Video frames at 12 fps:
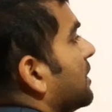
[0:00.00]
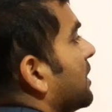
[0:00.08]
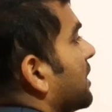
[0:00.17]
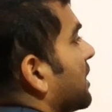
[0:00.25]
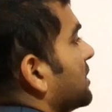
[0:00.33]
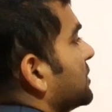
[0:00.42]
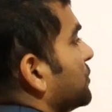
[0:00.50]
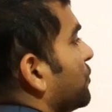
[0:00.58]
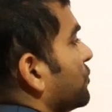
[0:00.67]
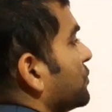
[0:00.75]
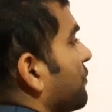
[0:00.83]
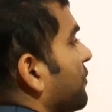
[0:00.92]

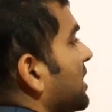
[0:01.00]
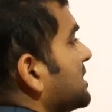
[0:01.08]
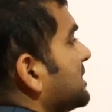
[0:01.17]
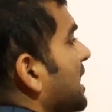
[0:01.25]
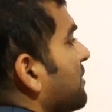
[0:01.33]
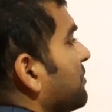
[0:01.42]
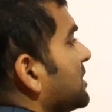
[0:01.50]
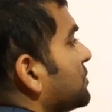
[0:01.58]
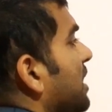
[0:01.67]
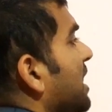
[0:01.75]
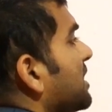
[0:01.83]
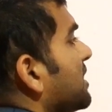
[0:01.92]
ratio. So first type is
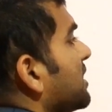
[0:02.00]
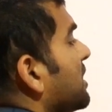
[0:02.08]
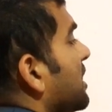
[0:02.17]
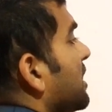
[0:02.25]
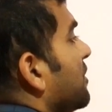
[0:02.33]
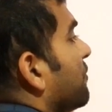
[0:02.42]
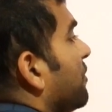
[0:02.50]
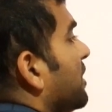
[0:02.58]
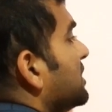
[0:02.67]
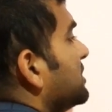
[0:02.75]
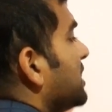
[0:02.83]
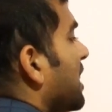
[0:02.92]
what?
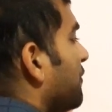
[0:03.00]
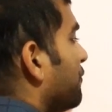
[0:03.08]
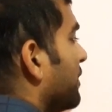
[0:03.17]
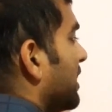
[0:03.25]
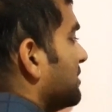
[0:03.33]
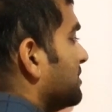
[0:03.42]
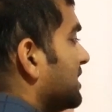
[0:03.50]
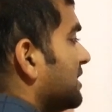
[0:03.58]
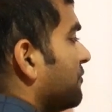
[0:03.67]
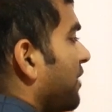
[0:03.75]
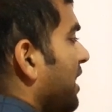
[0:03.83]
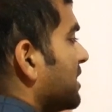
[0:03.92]
First type has been
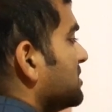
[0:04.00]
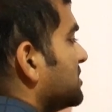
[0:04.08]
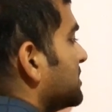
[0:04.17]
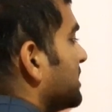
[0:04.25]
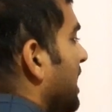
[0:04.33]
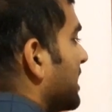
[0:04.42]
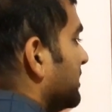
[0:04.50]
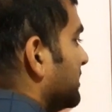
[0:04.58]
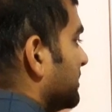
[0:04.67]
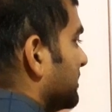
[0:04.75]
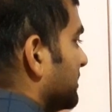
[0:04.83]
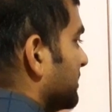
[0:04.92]
defined
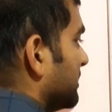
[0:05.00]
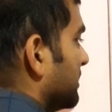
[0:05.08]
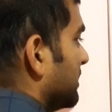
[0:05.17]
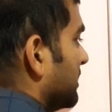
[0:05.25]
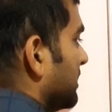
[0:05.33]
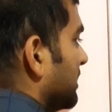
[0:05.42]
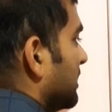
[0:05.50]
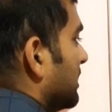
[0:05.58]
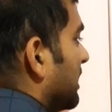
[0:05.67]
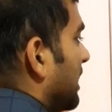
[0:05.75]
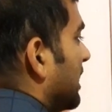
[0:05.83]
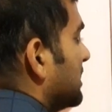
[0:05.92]
sine.
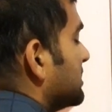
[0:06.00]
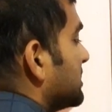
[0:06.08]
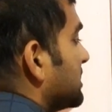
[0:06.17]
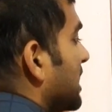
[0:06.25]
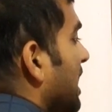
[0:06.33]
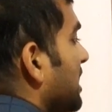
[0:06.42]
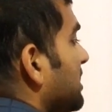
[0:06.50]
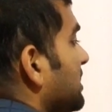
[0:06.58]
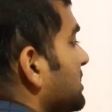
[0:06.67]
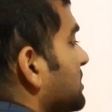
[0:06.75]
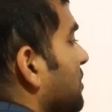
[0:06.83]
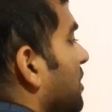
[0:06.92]
And sine
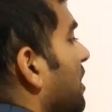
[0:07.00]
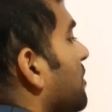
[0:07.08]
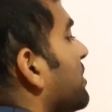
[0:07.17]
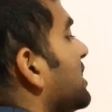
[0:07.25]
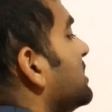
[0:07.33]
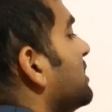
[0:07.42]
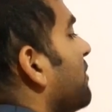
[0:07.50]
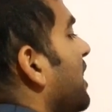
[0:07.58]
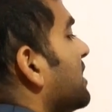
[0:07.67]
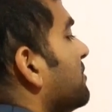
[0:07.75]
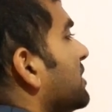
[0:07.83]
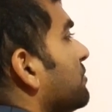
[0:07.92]
is always
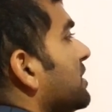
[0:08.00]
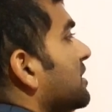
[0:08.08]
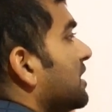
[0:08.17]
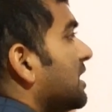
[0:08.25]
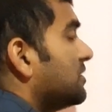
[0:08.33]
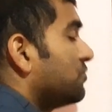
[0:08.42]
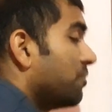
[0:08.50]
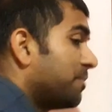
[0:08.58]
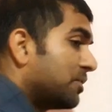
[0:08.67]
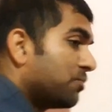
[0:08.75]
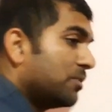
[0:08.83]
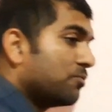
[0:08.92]
defined between ratio
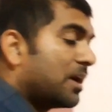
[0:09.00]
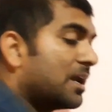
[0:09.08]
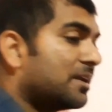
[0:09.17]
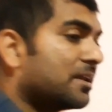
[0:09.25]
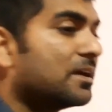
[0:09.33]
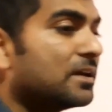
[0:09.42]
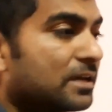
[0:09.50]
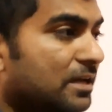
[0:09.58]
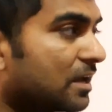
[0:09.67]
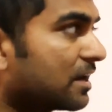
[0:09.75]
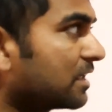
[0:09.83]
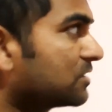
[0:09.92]
between what?
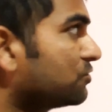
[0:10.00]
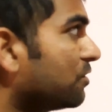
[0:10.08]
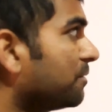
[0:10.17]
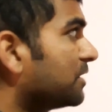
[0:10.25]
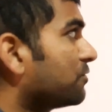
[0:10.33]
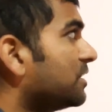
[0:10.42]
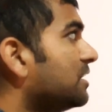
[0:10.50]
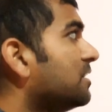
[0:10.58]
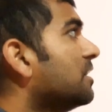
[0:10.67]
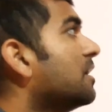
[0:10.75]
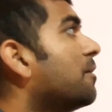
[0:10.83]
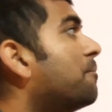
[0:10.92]
Ratio
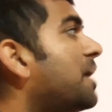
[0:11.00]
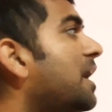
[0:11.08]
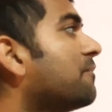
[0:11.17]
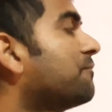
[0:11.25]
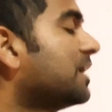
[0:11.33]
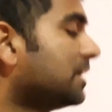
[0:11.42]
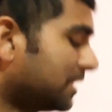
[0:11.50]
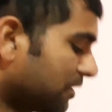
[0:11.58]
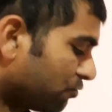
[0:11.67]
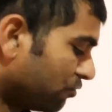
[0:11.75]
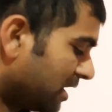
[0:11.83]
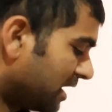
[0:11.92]
between
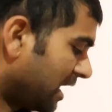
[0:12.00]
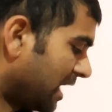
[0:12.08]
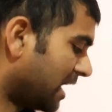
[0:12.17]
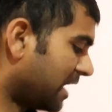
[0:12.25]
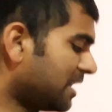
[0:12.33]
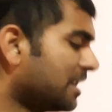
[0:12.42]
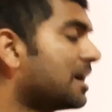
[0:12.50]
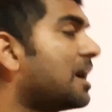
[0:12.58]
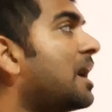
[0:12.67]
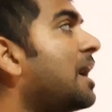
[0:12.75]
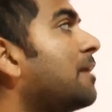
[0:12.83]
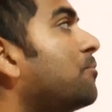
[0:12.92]
perpendicular and
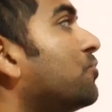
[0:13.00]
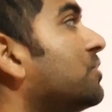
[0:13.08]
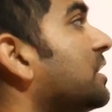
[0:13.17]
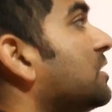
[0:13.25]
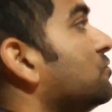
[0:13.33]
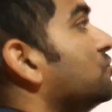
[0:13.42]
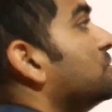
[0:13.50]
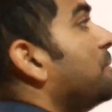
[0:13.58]
hypotenuse.